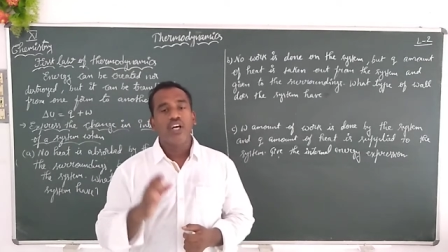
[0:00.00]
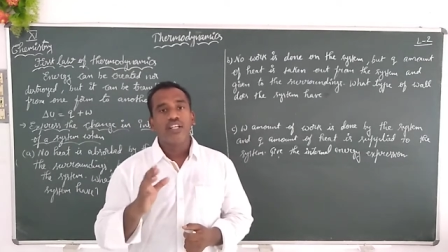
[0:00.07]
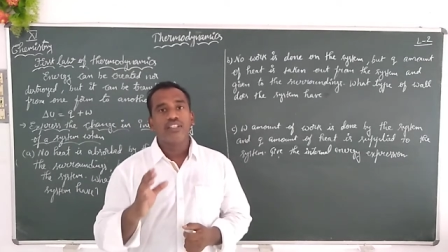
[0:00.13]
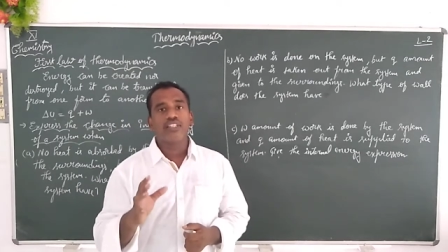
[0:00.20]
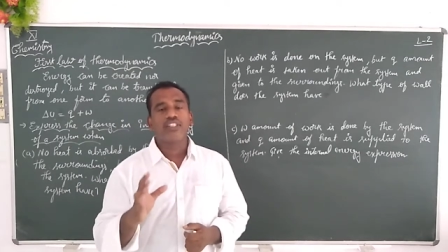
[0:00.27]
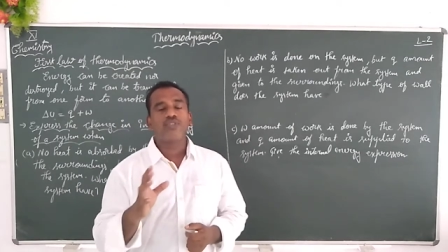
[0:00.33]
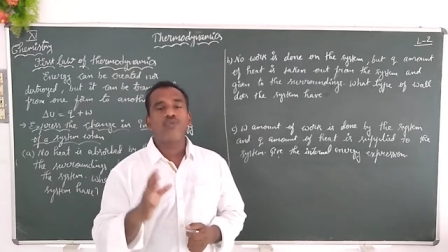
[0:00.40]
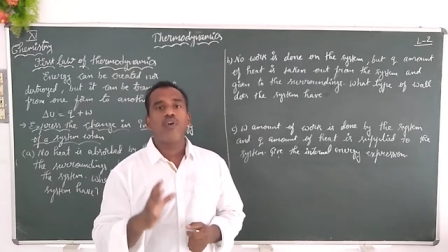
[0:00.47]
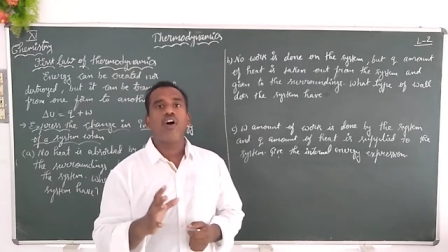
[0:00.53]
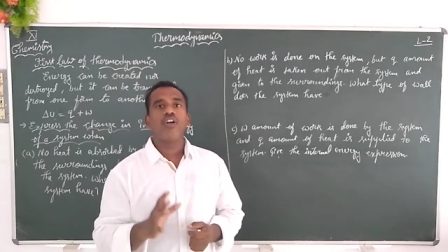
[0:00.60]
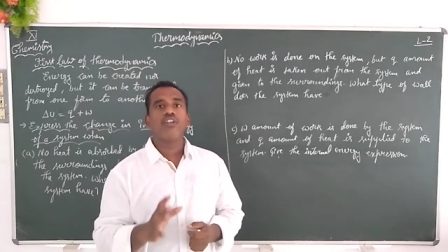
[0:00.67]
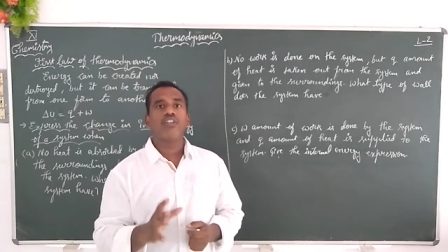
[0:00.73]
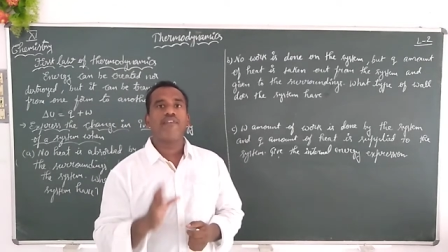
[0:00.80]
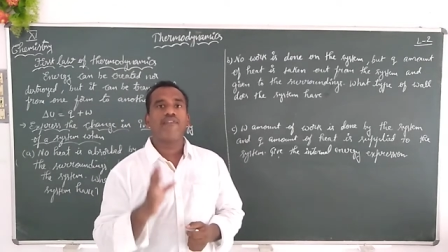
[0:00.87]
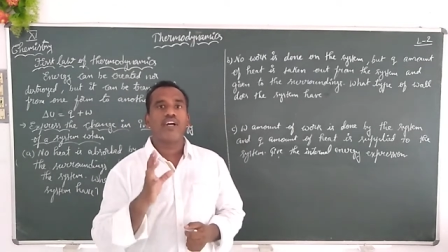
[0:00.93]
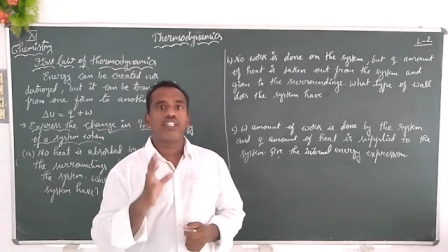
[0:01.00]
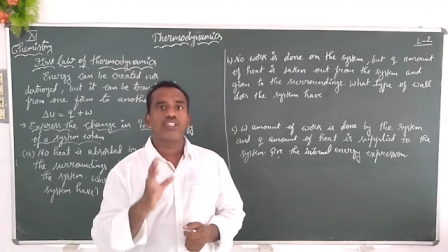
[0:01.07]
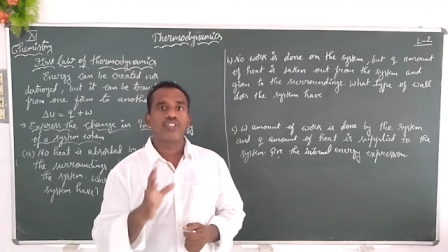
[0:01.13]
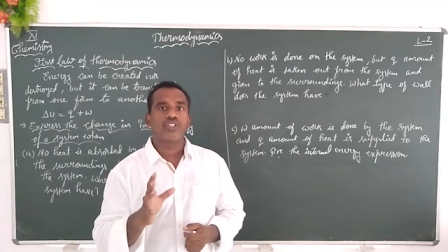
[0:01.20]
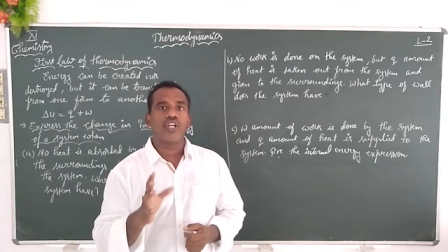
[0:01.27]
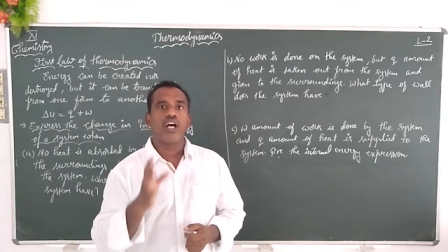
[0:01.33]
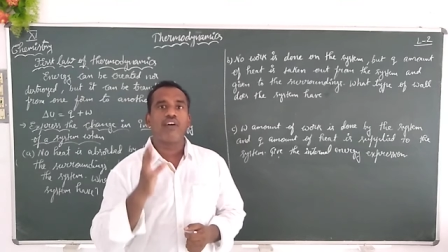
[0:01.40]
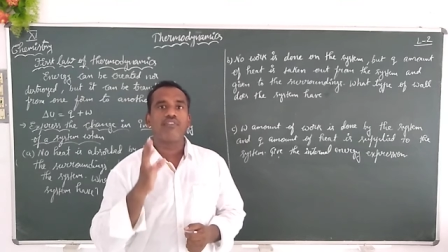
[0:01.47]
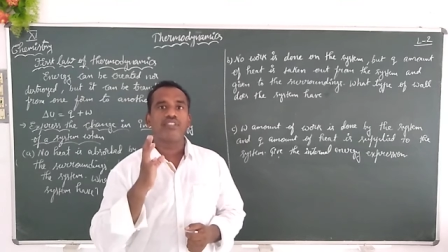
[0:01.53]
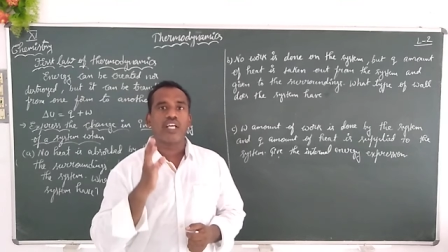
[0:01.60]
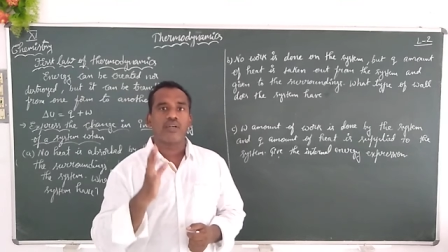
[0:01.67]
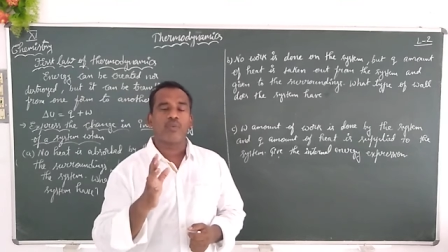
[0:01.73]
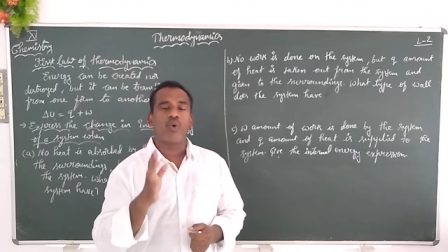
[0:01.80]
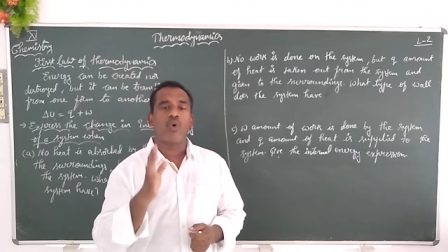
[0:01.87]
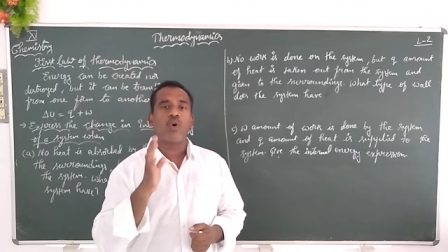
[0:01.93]
That's what the first law
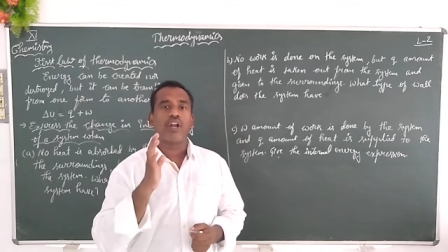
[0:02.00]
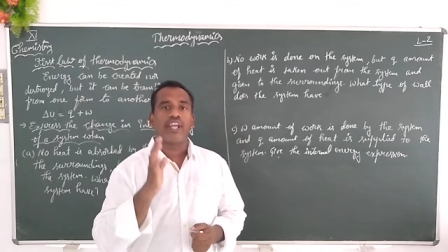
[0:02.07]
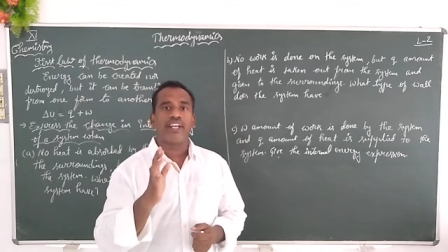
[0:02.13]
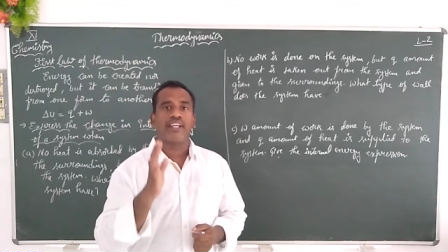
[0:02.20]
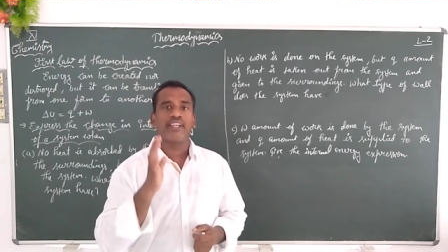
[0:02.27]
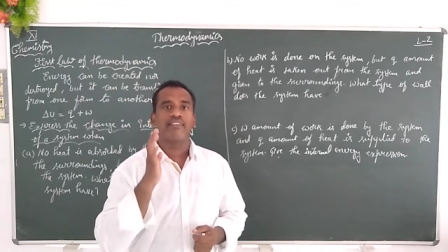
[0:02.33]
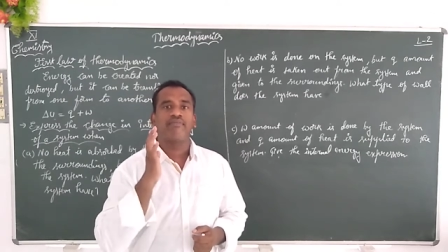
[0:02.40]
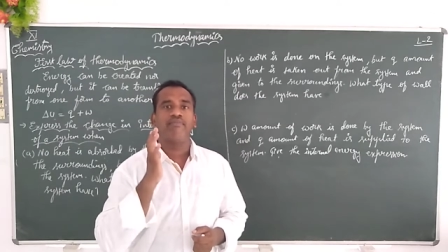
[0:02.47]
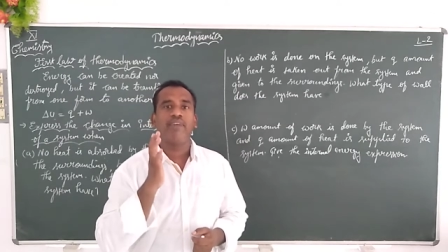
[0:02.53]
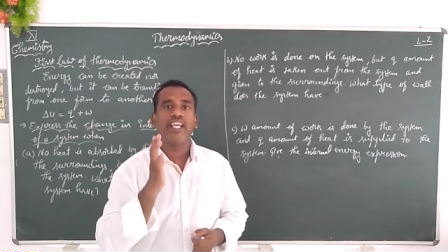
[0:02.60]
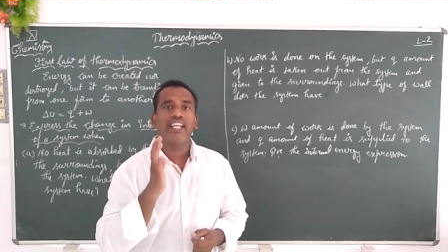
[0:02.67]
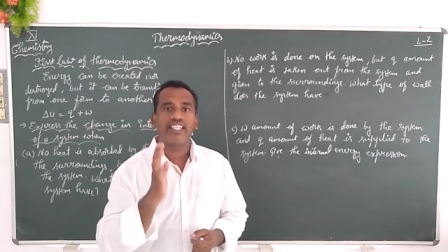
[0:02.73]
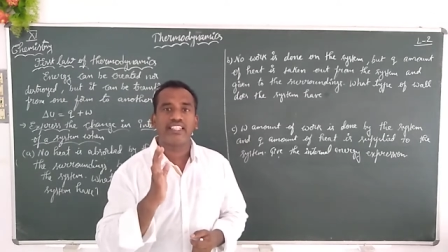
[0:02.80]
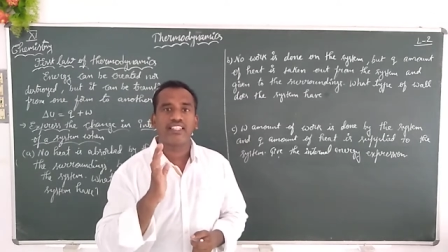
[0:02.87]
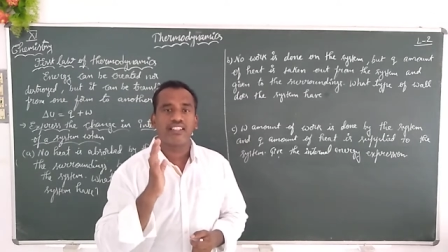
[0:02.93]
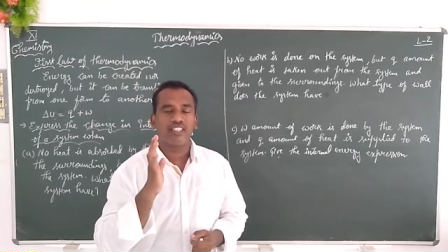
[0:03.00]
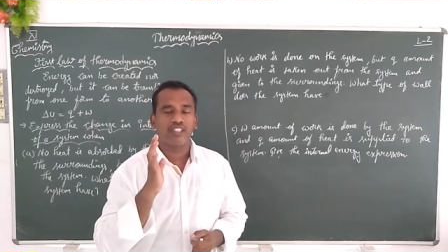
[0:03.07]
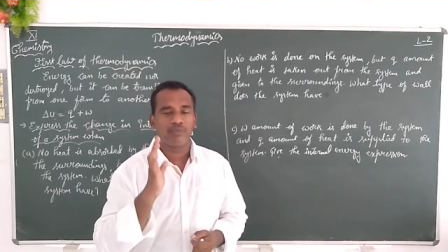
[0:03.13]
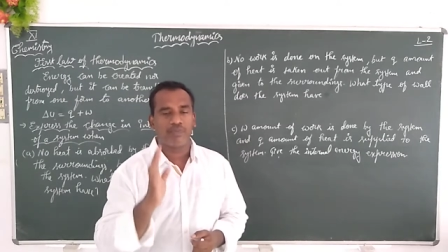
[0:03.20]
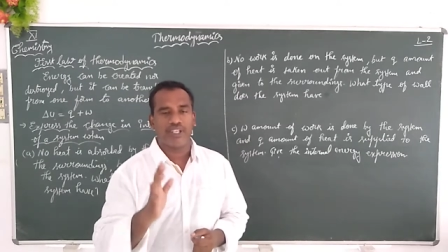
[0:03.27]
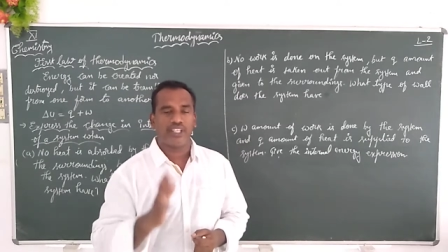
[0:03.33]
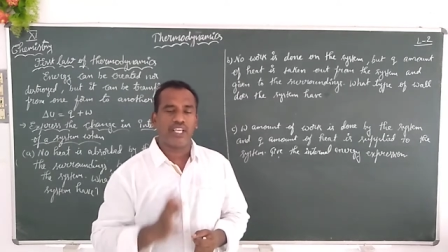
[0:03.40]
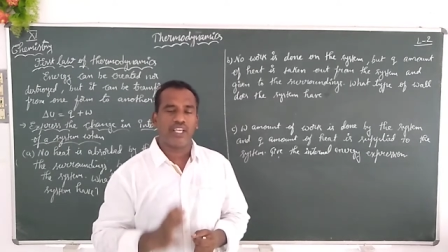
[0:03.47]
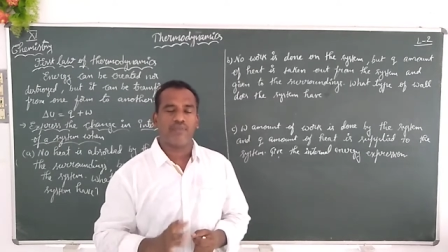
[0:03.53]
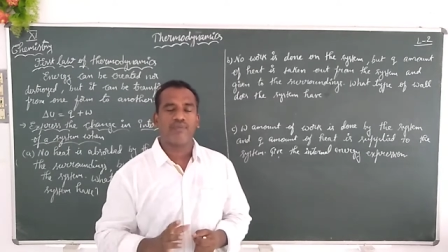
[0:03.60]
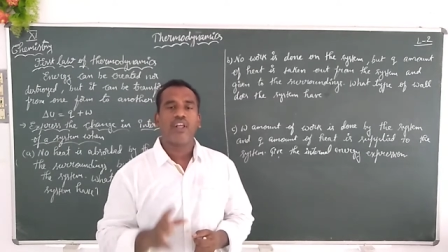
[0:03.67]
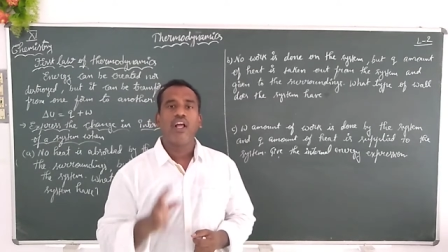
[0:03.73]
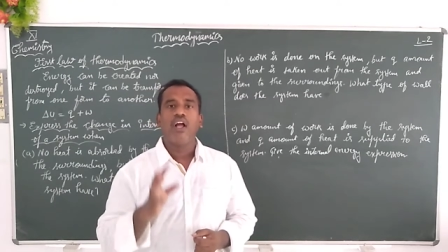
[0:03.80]
of thermodynamics speaking.